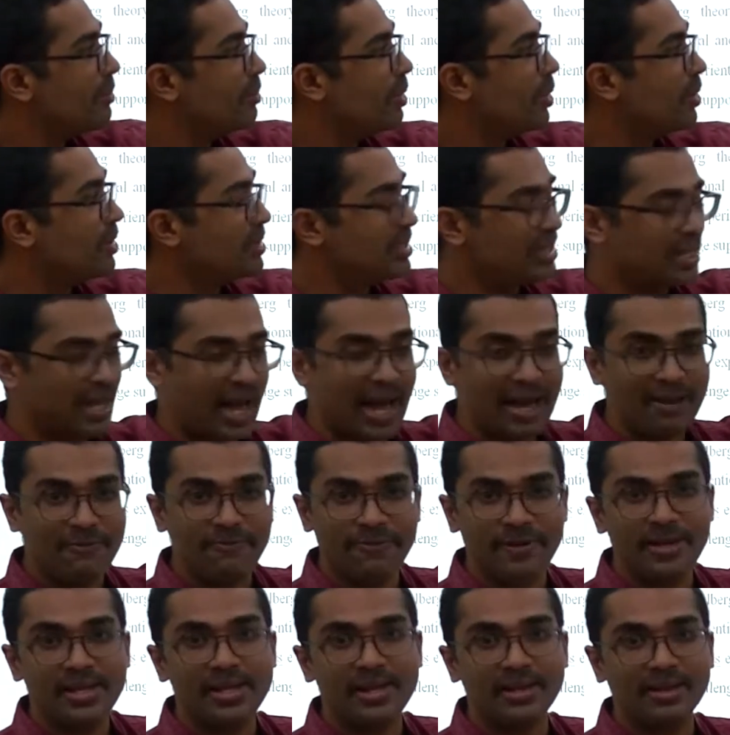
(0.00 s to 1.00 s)
Because I
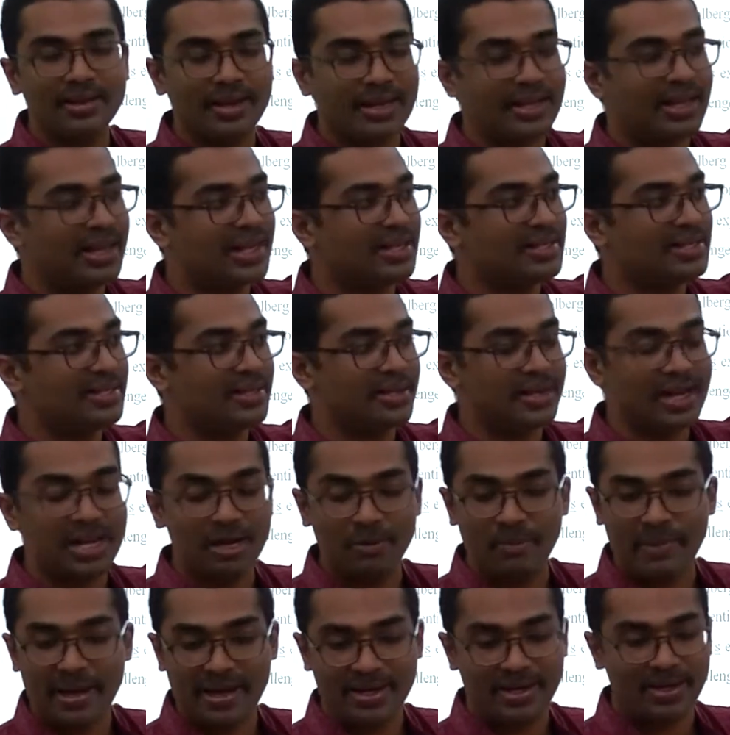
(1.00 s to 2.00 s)
feel that there is a
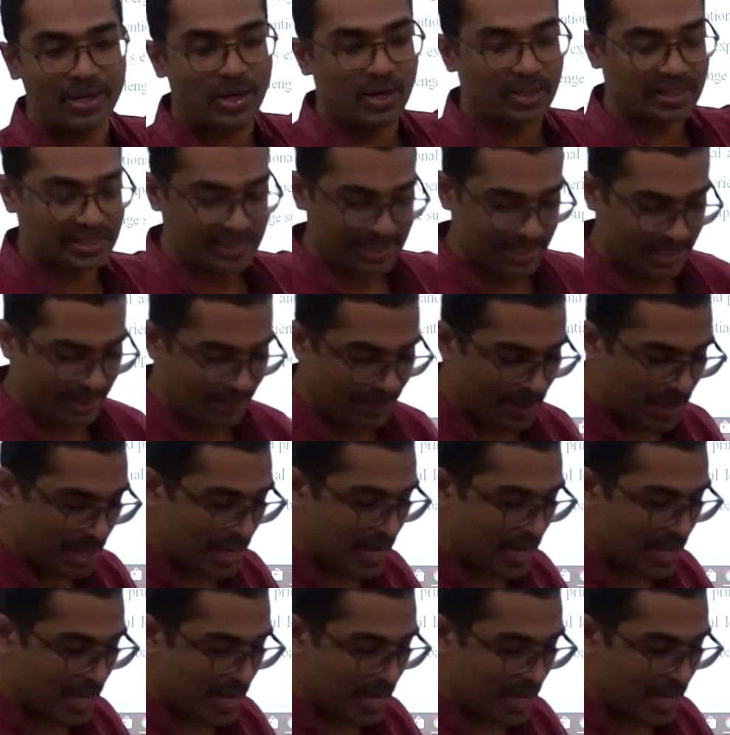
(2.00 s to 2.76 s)
real paradox here.